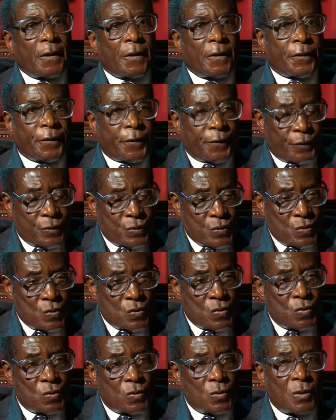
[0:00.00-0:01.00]

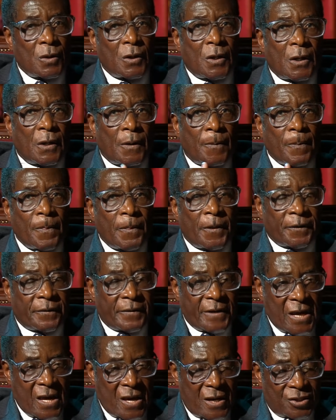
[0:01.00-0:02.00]
through the
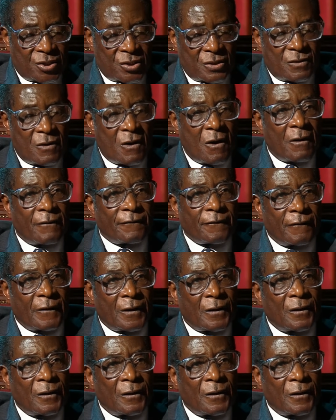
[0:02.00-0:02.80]
creation of